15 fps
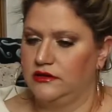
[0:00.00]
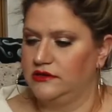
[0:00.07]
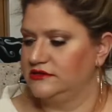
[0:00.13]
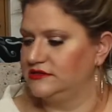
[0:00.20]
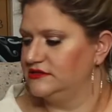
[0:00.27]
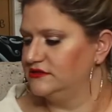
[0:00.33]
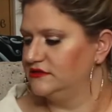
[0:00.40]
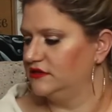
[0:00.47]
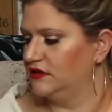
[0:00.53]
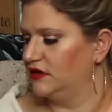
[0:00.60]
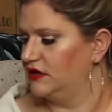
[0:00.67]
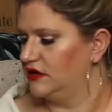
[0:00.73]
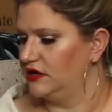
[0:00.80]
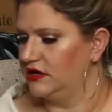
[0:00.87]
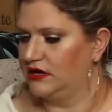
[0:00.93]
This
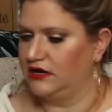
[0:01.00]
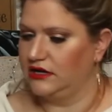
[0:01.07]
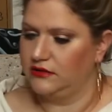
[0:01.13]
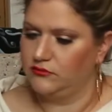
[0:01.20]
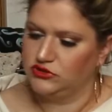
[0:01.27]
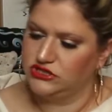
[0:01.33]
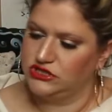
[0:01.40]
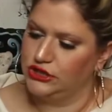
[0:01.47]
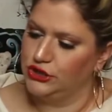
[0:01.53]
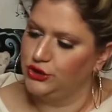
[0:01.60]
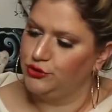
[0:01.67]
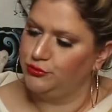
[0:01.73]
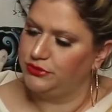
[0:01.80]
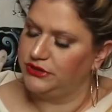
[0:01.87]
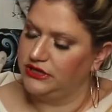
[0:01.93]
is Remus
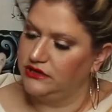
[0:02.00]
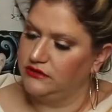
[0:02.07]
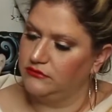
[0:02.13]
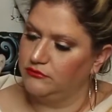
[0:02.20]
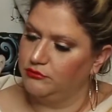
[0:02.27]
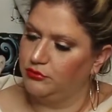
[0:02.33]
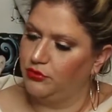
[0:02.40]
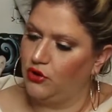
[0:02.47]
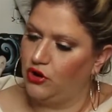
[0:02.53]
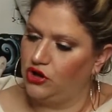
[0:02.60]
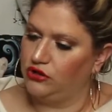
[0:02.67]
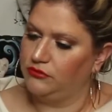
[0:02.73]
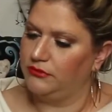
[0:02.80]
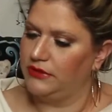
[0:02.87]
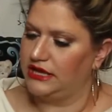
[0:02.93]
Lupin
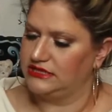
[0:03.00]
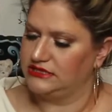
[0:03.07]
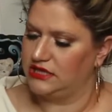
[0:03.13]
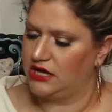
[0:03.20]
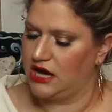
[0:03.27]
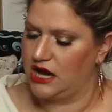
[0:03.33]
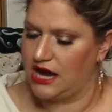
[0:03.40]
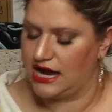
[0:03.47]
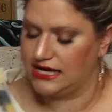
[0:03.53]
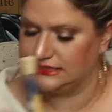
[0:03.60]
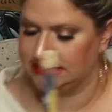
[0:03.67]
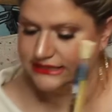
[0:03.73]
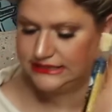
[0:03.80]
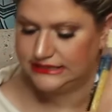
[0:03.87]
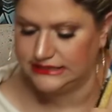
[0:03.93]
Balm and
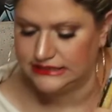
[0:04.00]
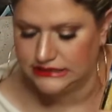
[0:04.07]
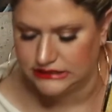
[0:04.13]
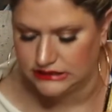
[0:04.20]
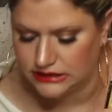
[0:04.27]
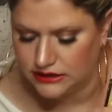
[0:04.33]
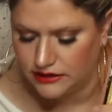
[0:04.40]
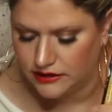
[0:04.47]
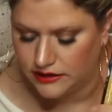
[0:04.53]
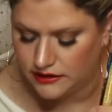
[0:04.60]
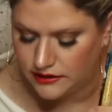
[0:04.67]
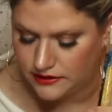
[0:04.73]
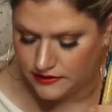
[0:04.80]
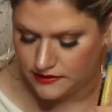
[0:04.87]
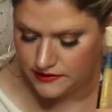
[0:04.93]
Honey.
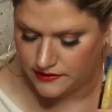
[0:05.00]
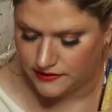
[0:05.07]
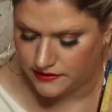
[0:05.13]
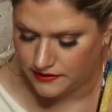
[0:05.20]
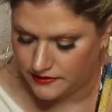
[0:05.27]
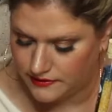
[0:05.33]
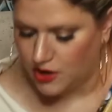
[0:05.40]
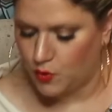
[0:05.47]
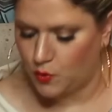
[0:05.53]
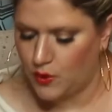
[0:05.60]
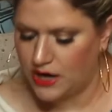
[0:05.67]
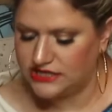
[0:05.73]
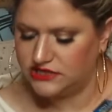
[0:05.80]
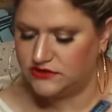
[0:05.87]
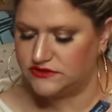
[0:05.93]

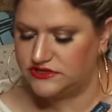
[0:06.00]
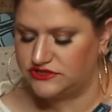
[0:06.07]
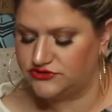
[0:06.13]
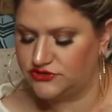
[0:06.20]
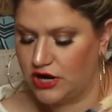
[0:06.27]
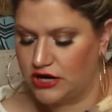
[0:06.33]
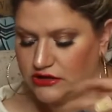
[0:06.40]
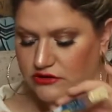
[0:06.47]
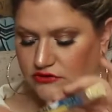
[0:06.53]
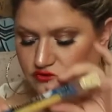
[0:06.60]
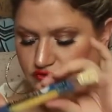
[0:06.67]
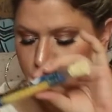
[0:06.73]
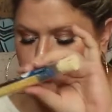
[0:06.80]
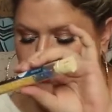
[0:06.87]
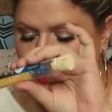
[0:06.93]
When you struggle,
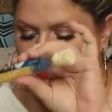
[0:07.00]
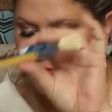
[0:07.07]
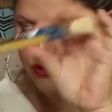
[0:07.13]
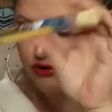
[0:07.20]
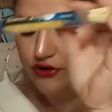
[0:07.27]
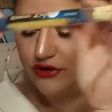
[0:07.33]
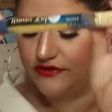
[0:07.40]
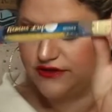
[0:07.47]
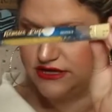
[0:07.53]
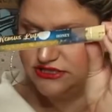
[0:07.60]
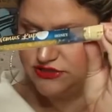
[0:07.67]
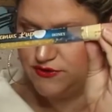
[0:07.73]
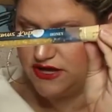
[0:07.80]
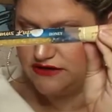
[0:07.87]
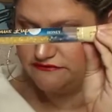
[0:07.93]
remember
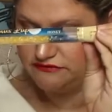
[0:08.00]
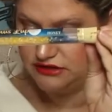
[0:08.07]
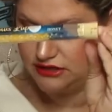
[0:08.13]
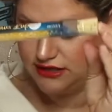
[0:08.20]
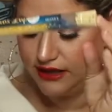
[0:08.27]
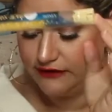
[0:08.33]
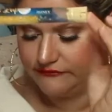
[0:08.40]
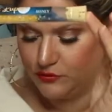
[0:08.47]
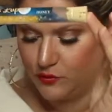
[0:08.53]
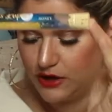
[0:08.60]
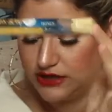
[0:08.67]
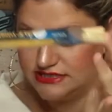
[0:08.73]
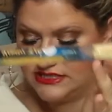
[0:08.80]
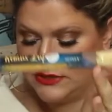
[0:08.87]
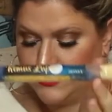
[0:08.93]
that you have loved
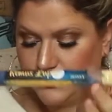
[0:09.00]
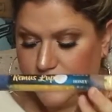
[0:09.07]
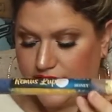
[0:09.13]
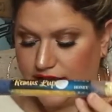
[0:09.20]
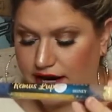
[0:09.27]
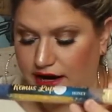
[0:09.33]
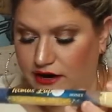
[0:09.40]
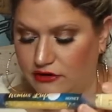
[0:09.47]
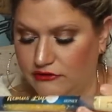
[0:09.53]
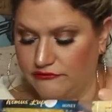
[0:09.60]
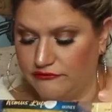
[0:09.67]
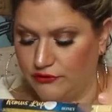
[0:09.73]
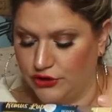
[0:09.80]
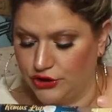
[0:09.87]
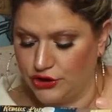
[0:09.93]
ones who care
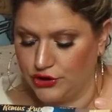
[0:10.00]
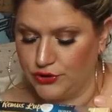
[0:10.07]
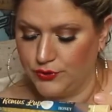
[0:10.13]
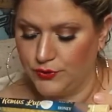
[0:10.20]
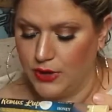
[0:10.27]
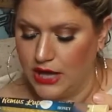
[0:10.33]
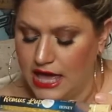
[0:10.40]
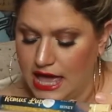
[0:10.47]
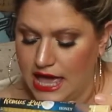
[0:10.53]
for you